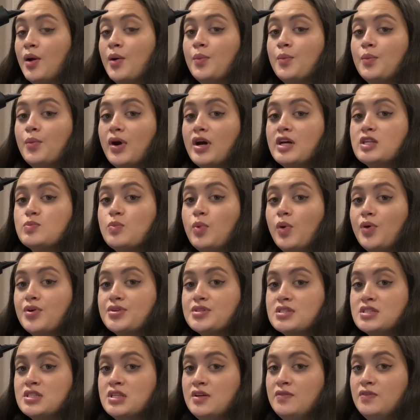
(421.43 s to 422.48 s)
Press pause
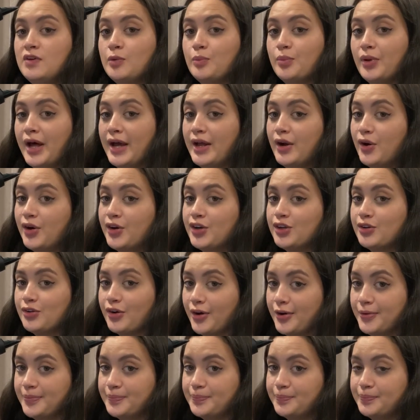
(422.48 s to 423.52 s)
and see if you can play it on your
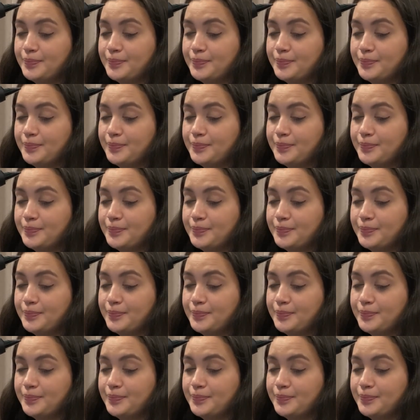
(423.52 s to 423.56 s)
own.